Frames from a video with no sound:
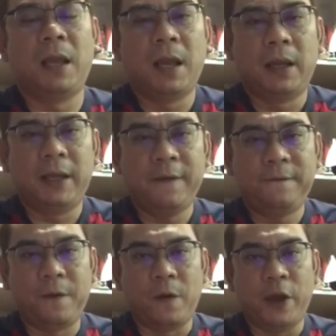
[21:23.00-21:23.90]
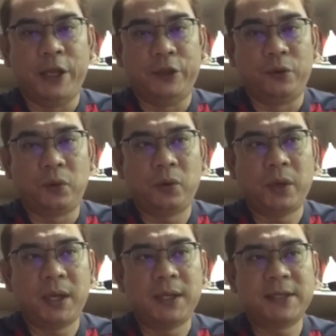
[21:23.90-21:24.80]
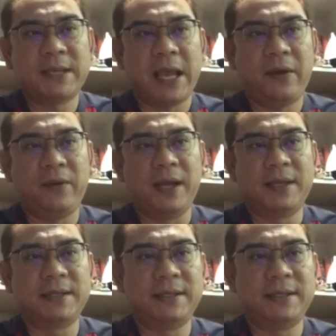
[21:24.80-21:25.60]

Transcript: Therefore, in rural areas